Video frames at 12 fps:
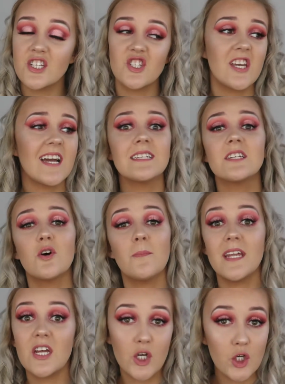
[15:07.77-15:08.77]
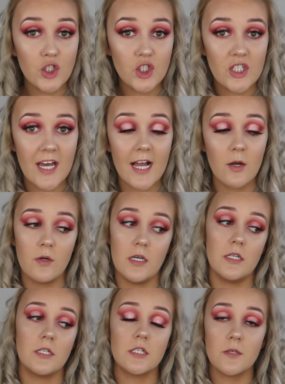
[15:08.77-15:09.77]
She ended up in a gunge tank,
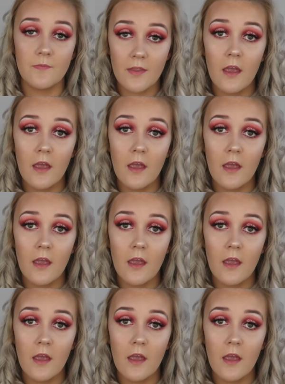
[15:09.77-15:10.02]
which